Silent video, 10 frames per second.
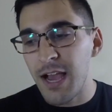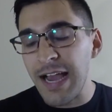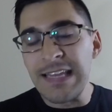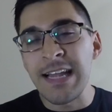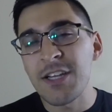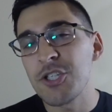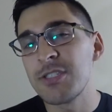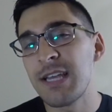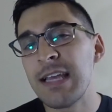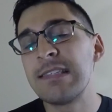I didn't actually
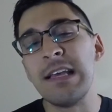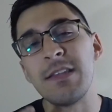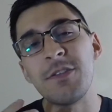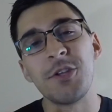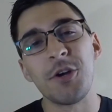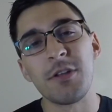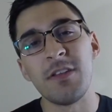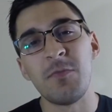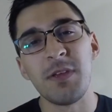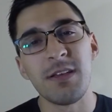taste any of the dark
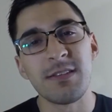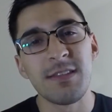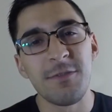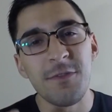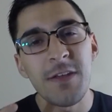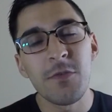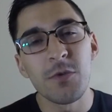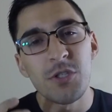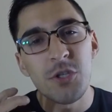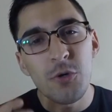leaf because the flavor
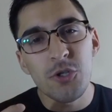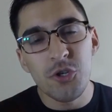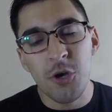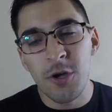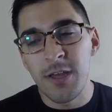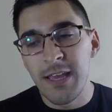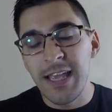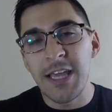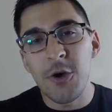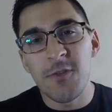was so strong,
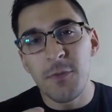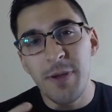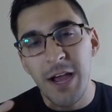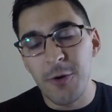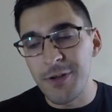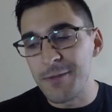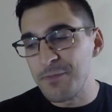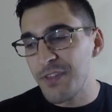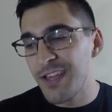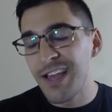it overpowered it.